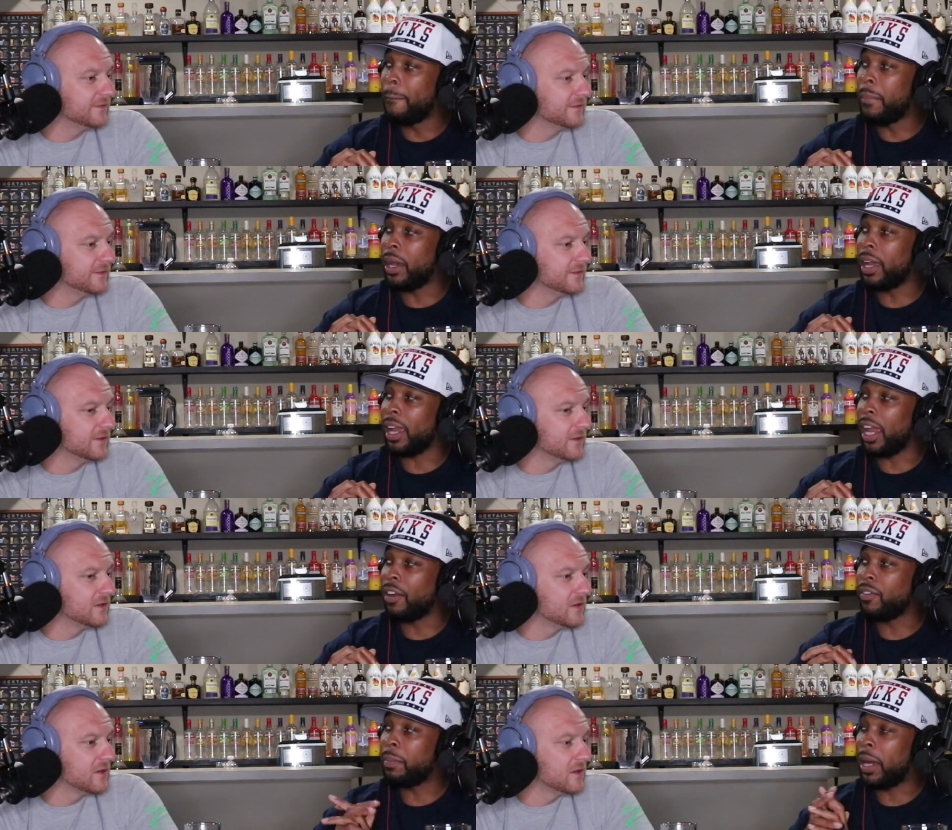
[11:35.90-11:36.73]
Speaker 1: But
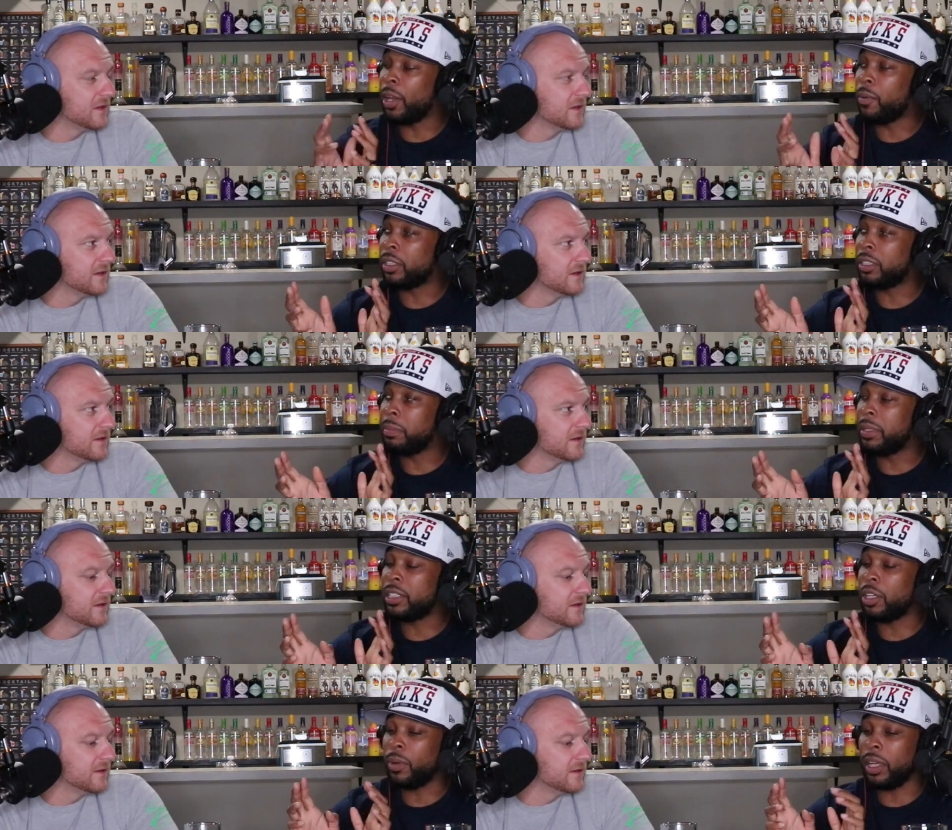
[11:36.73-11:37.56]
everybody wants to be
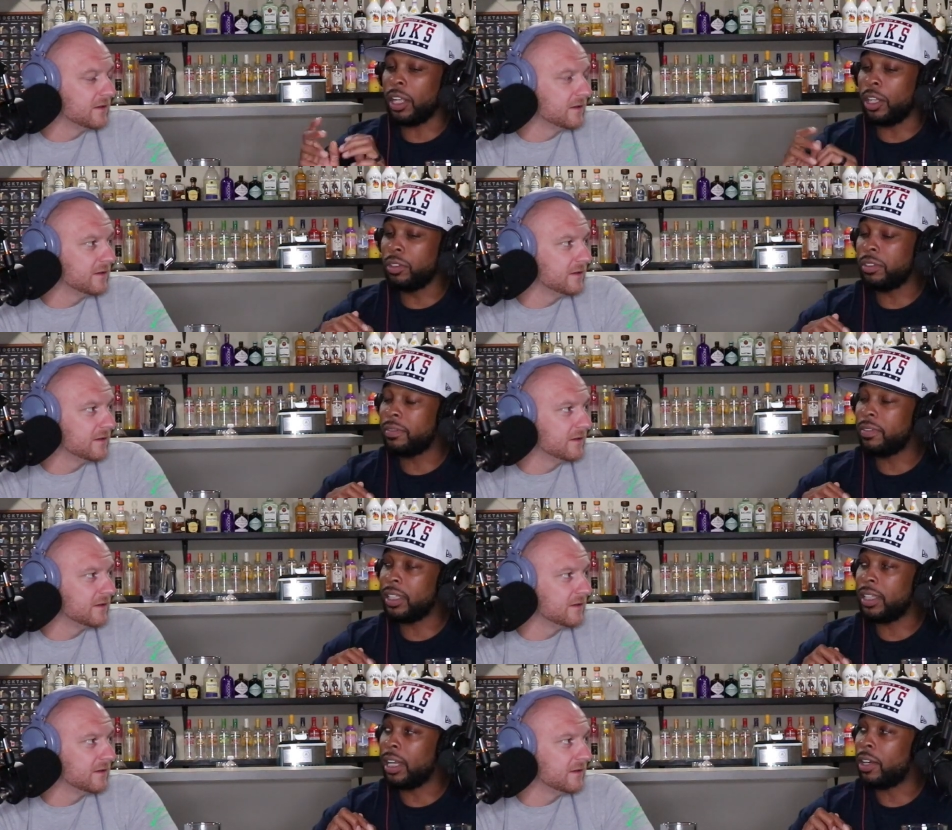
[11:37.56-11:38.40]
so inclusive
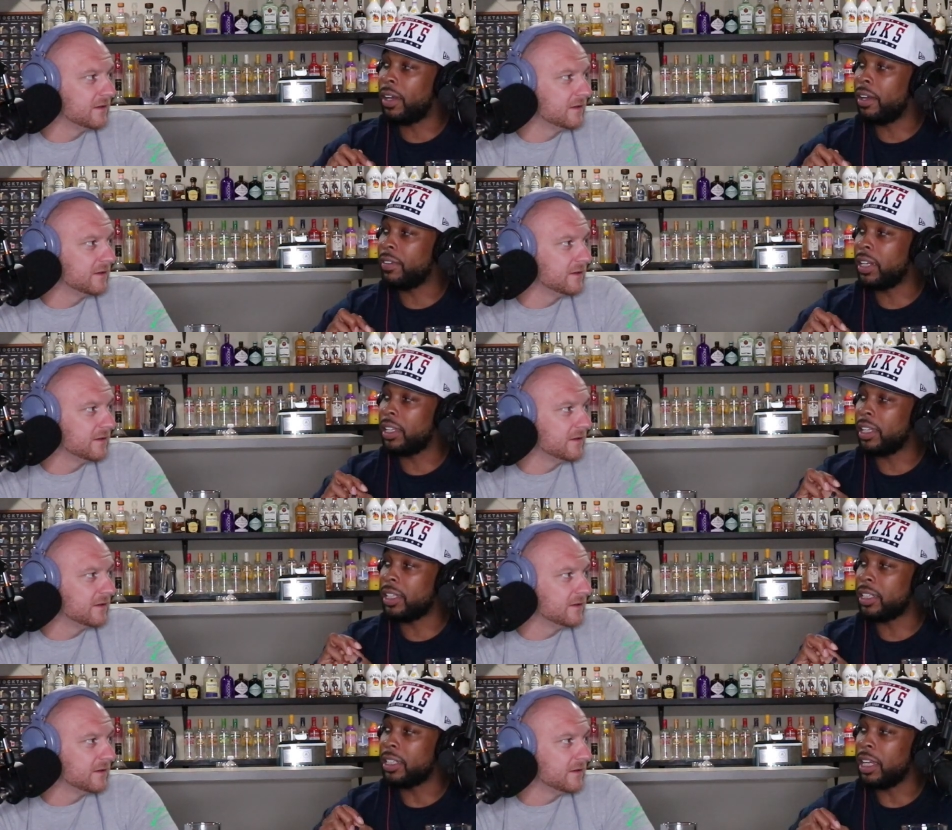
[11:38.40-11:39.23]
that they don't have
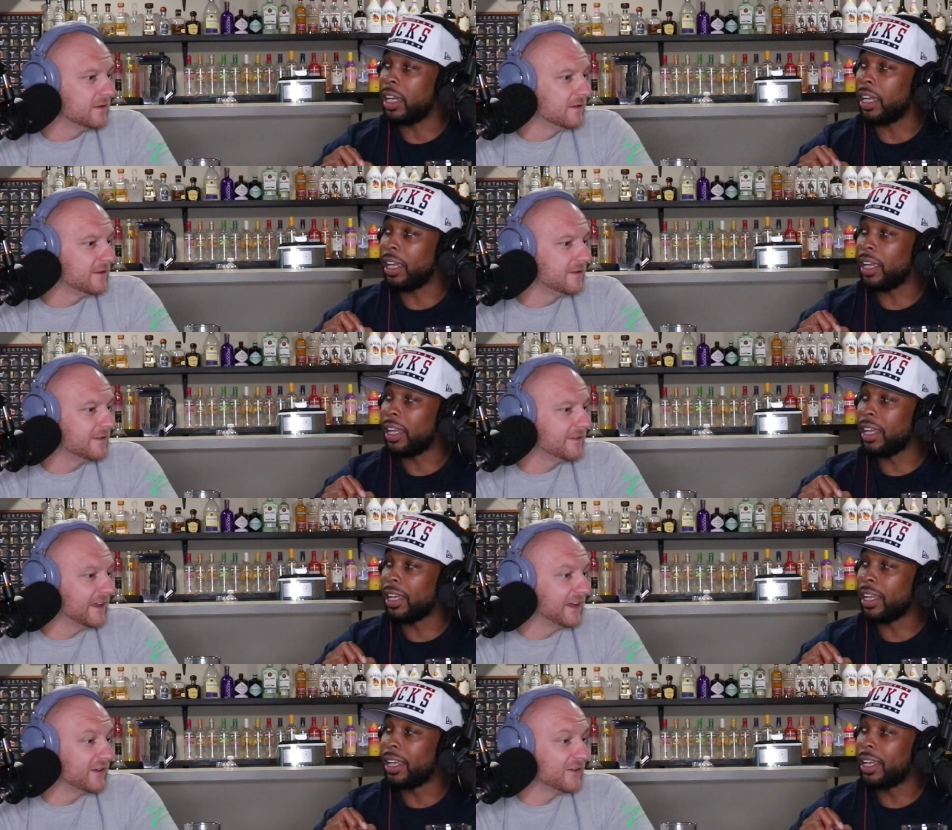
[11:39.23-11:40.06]
anything to say.
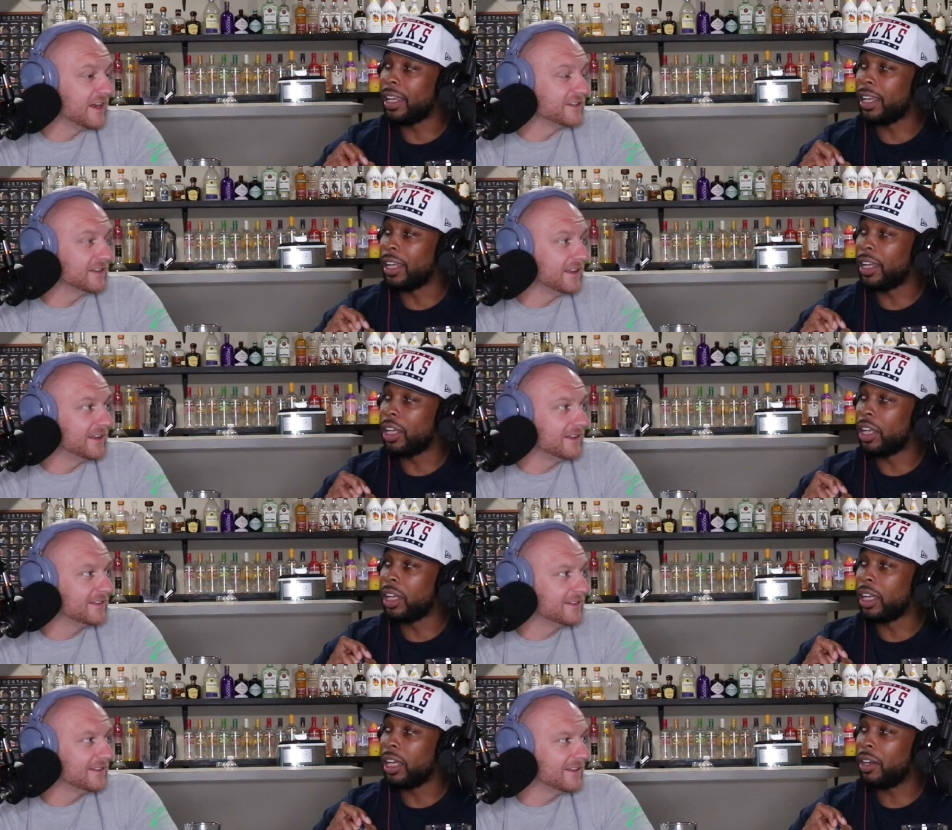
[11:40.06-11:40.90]
They
Speaker 2: congratulate.
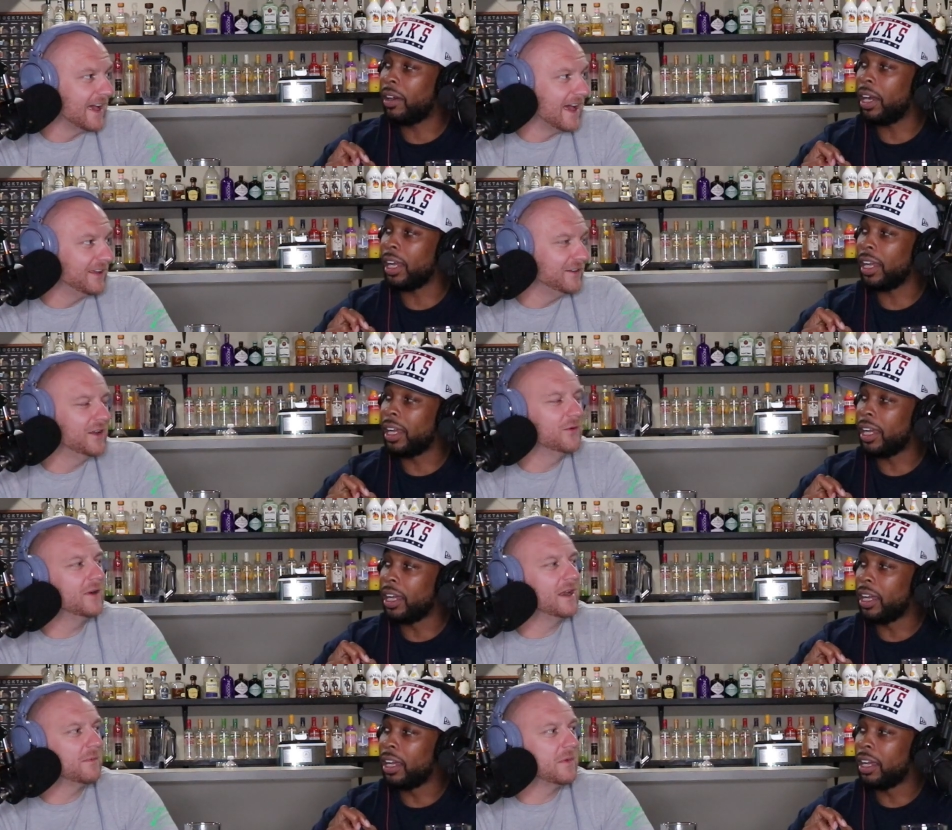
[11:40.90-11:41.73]
Right. You know
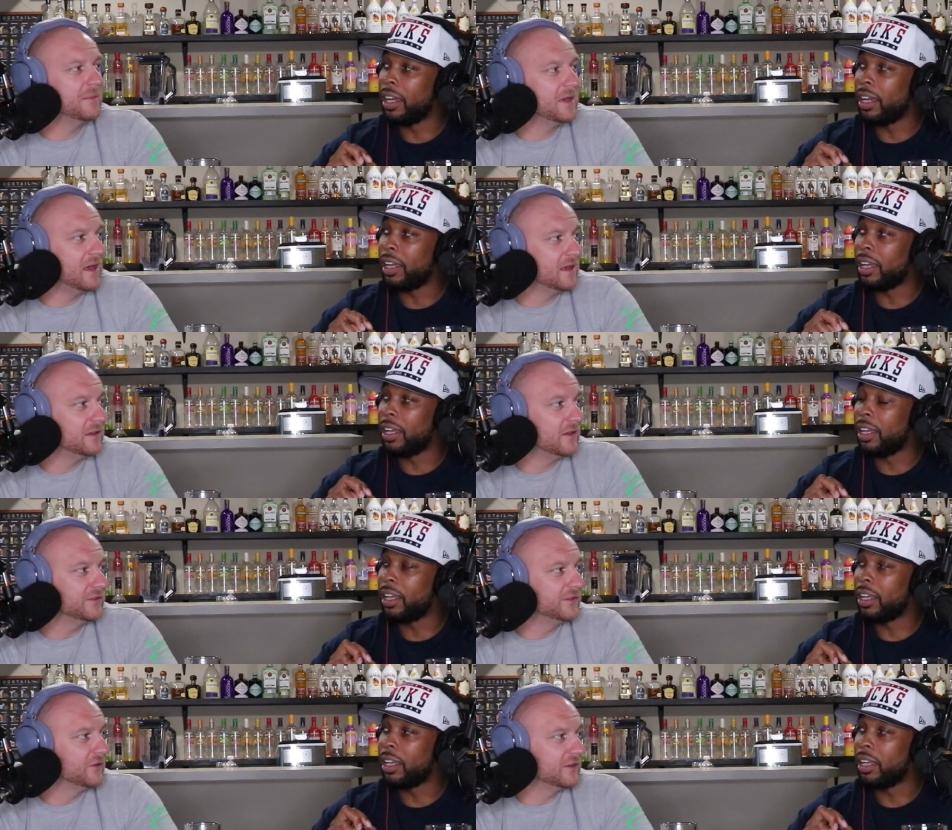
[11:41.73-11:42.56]
what? I bet behind
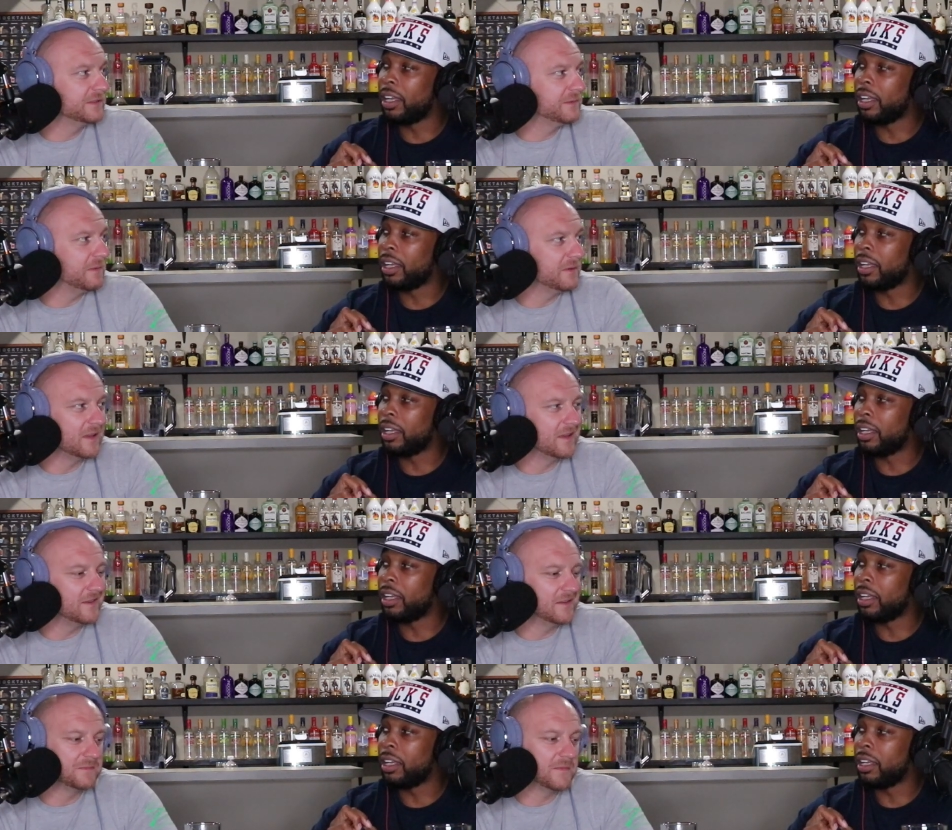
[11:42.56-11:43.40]
closed doors, people
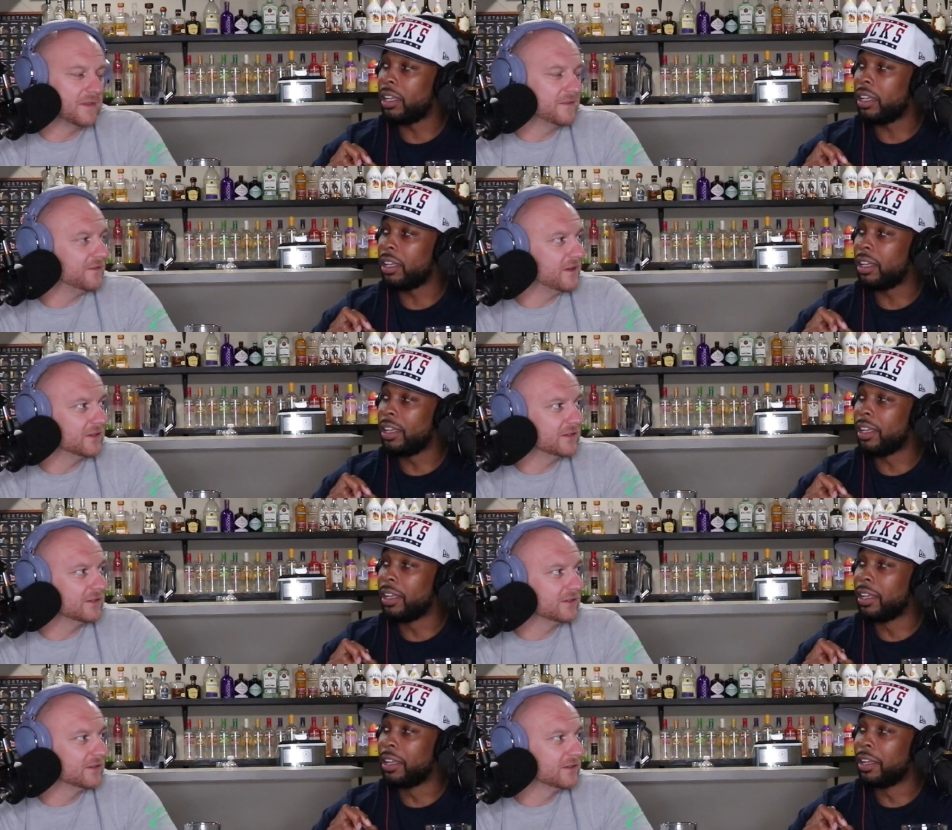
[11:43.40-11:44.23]
like this
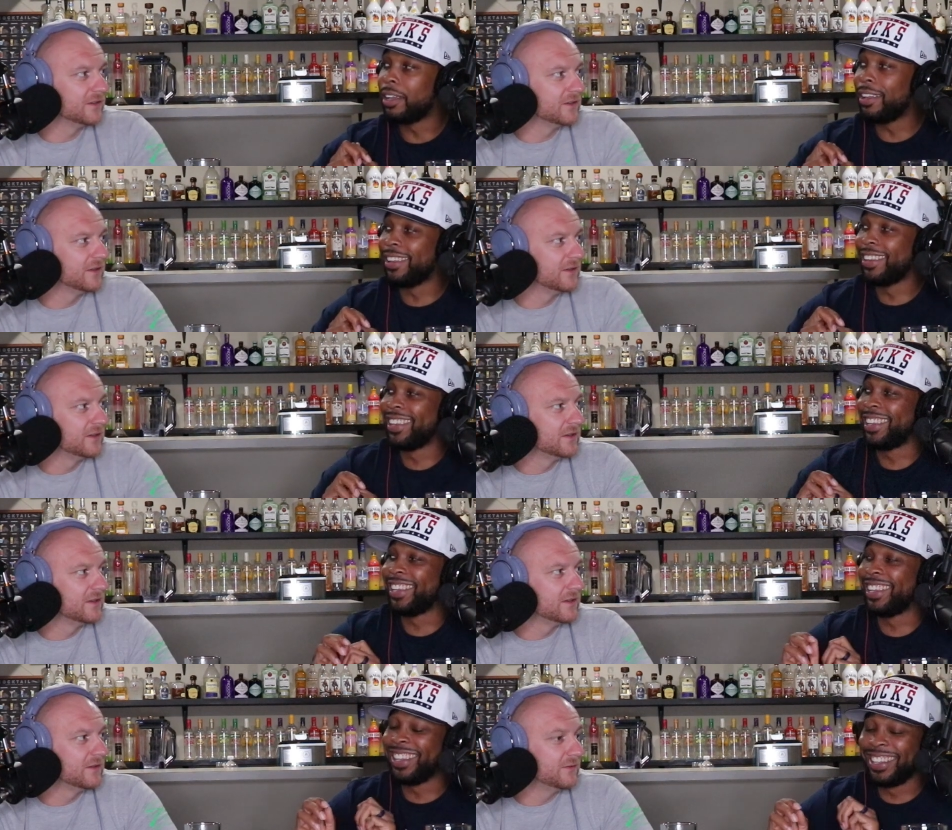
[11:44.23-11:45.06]
motherfucker.
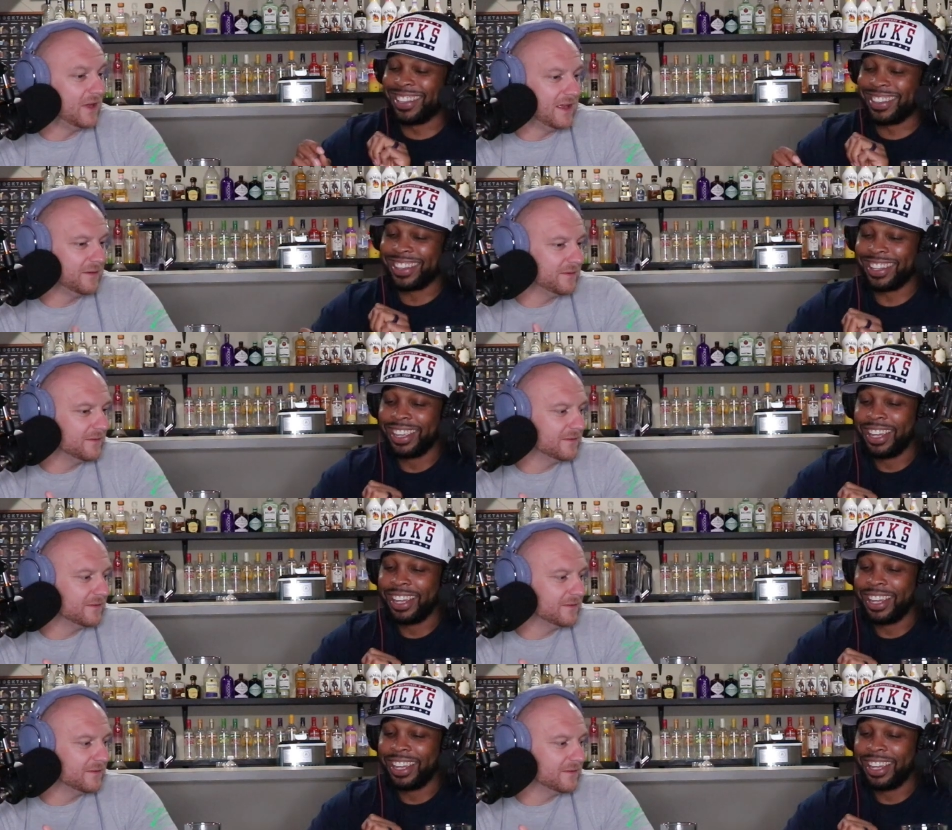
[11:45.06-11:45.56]
Speaker 1: right?